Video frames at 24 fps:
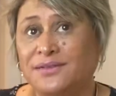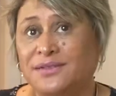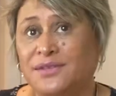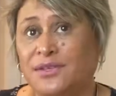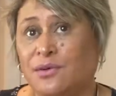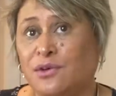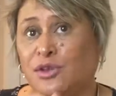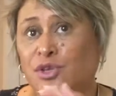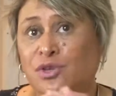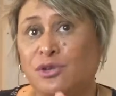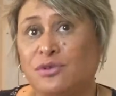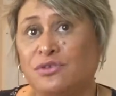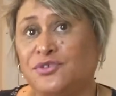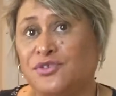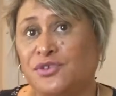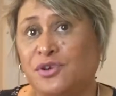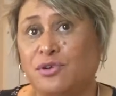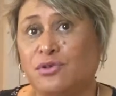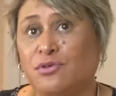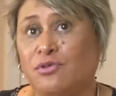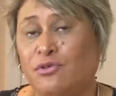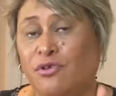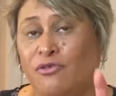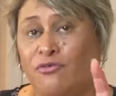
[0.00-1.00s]
So a new
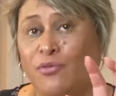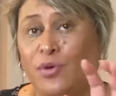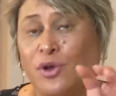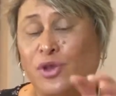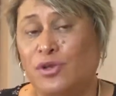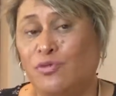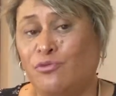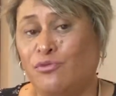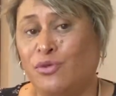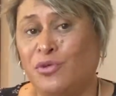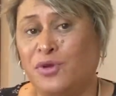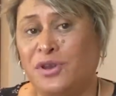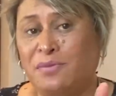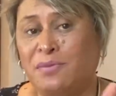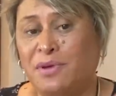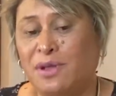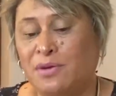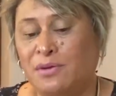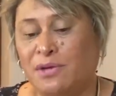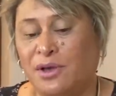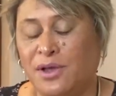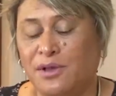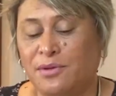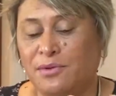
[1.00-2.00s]
cycle of what you've already
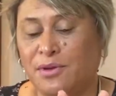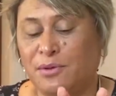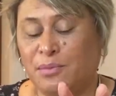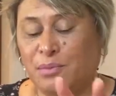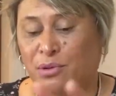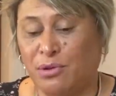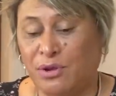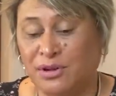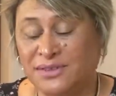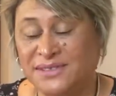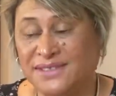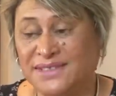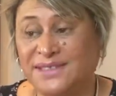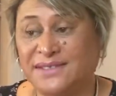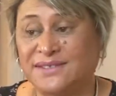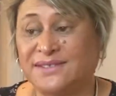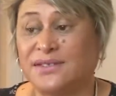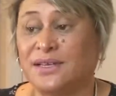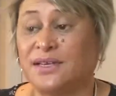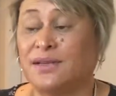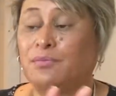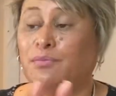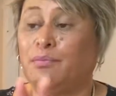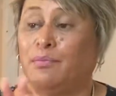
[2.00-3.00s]
been like
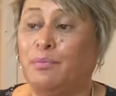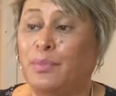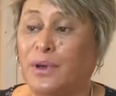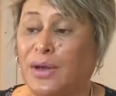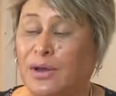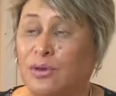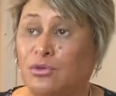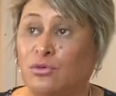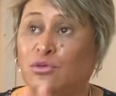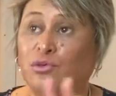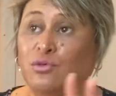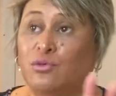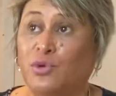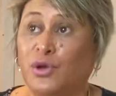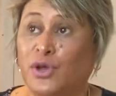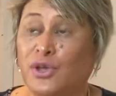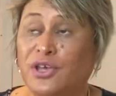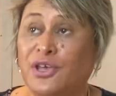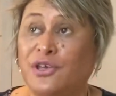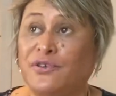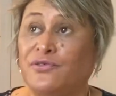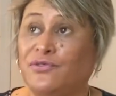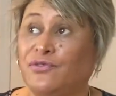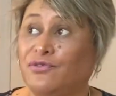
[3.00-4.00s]
processing, or
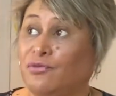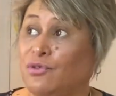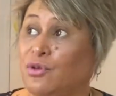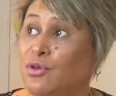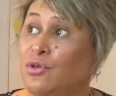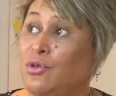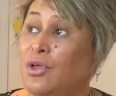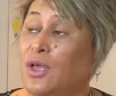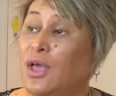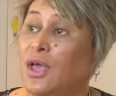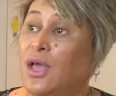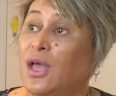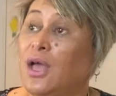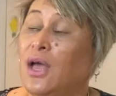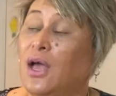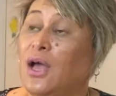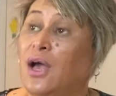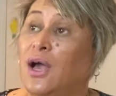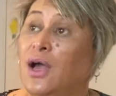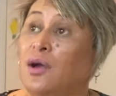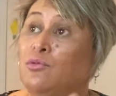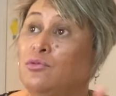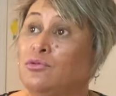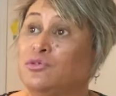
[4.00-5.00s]
working through,
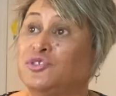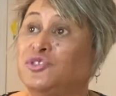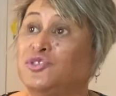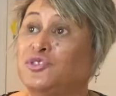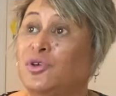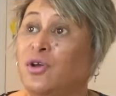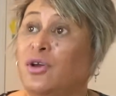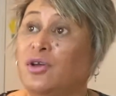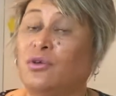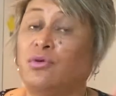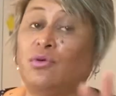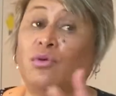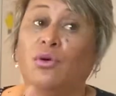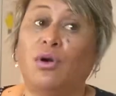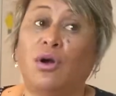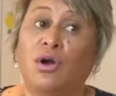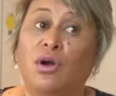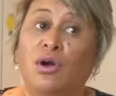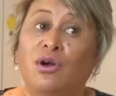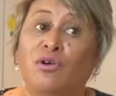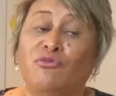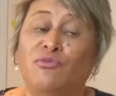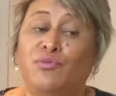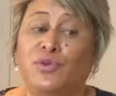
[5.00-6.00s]
or cycle
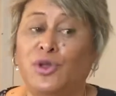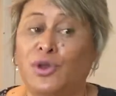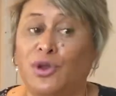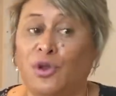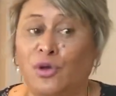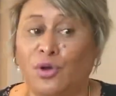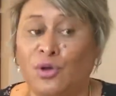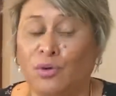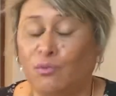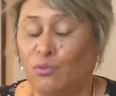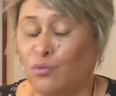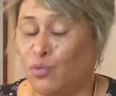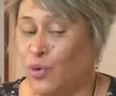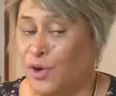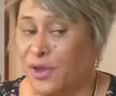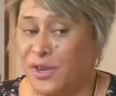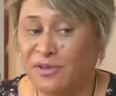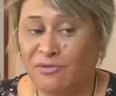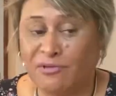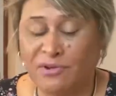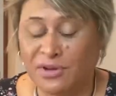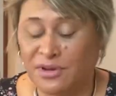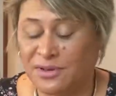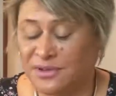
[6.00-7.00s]
of, you know,
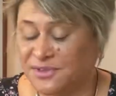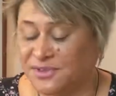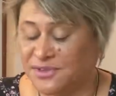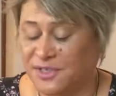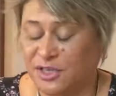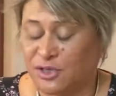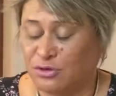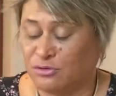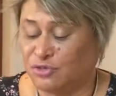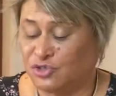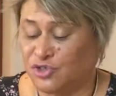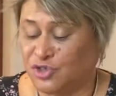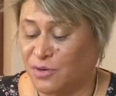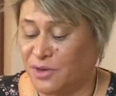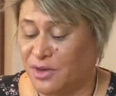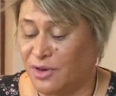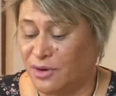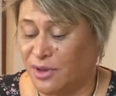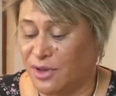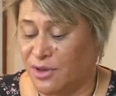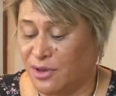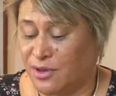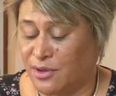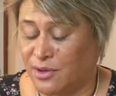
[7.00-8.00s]
whatever it is that you're doing,
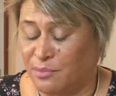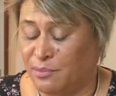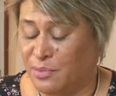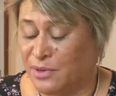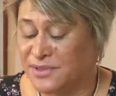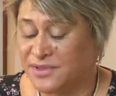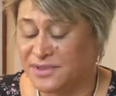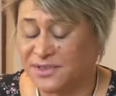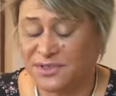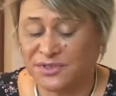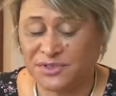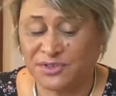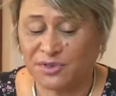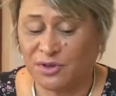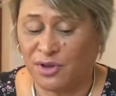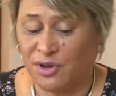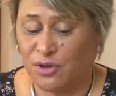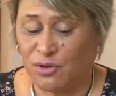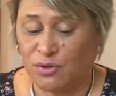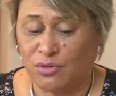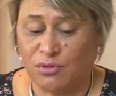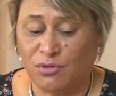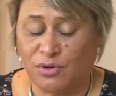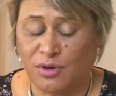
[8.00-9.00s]
like a business
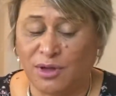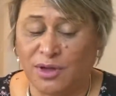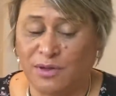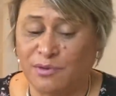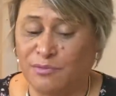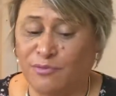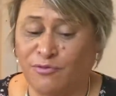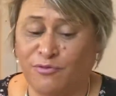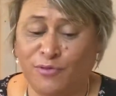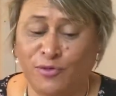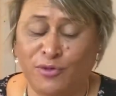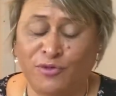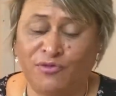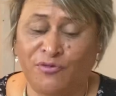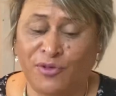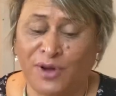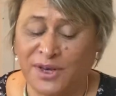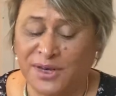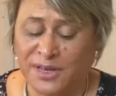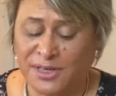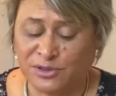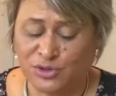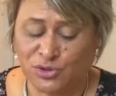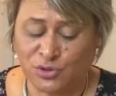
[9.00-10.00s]
cycle, like, or
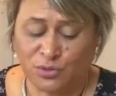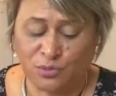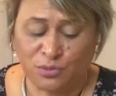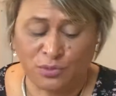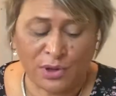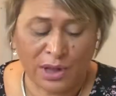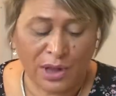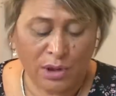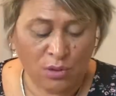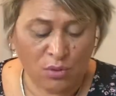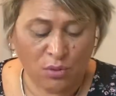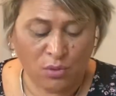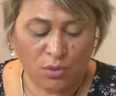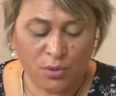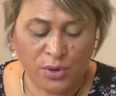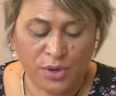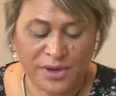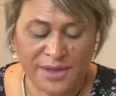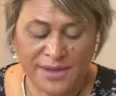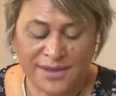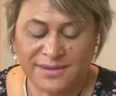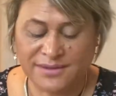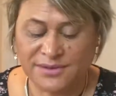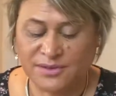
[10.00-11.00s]
financial,
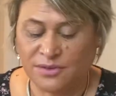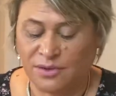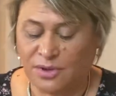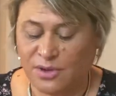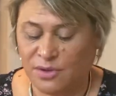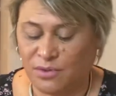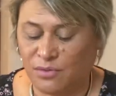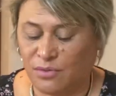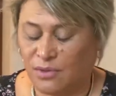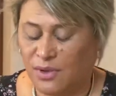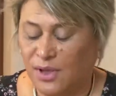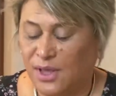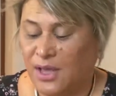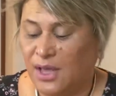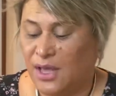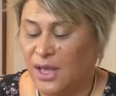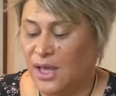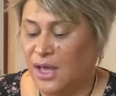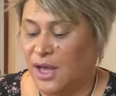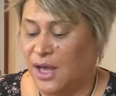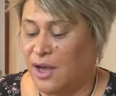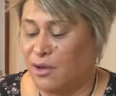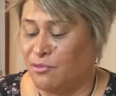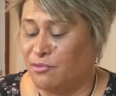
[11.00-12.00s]
working cycle,
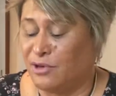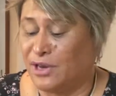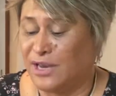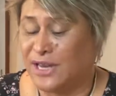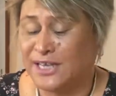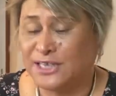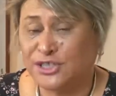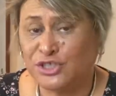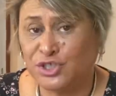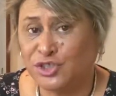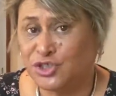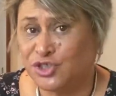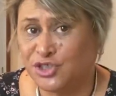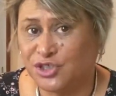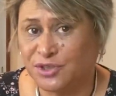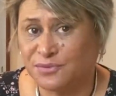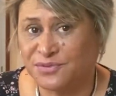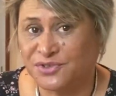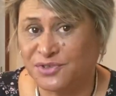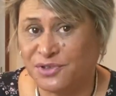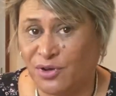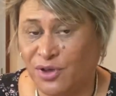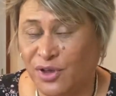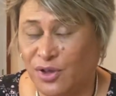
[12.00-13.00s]
relationship
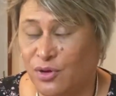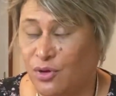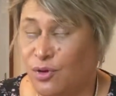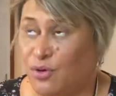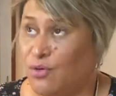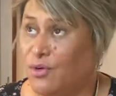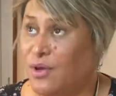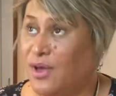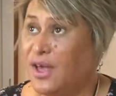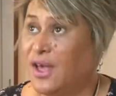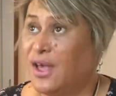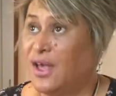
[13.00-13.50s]
cycle,